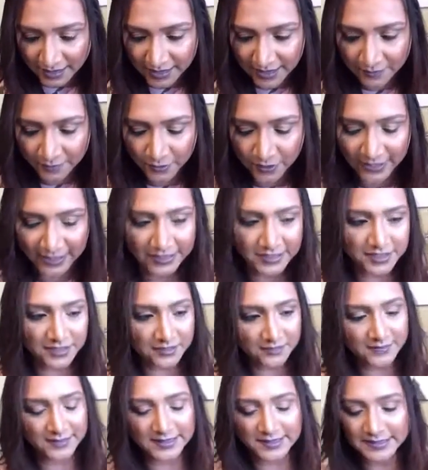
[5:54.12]
And what I do
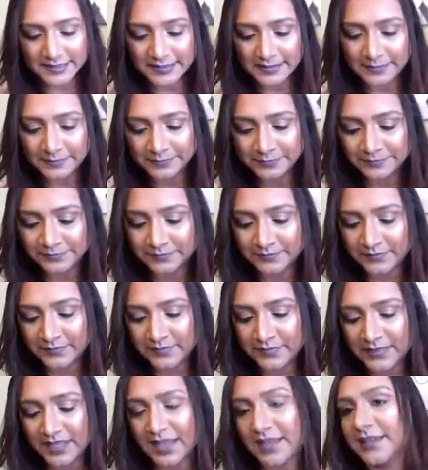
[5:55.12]
is
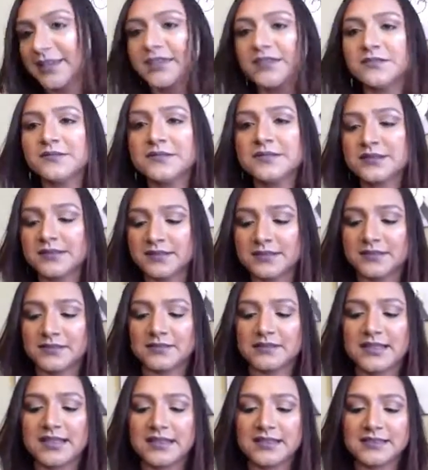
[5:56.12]
I use
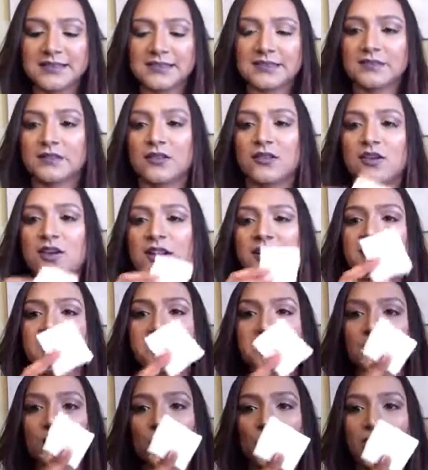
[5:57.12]
these cotton
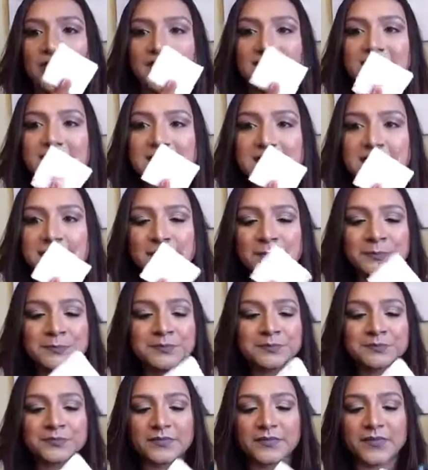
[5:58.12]
squares.
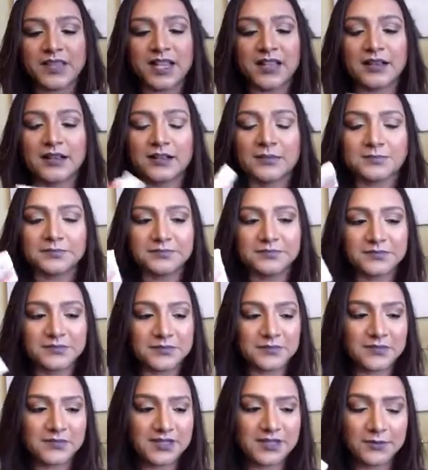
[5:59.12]

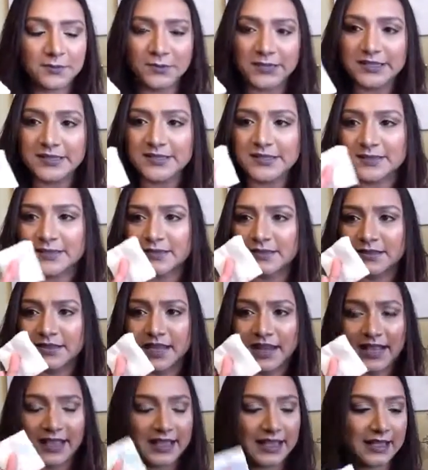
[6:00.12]
The ones
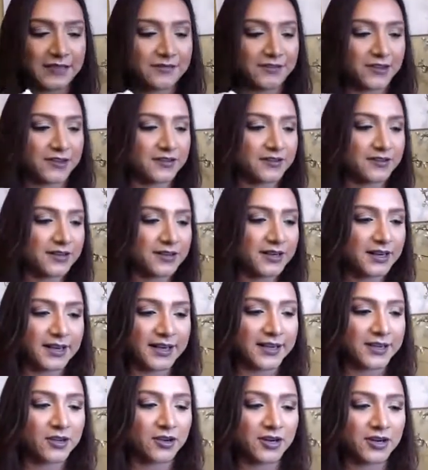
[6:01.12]
that I have here, I
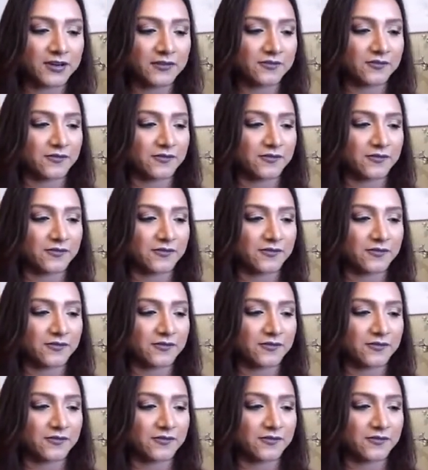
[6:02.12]
got it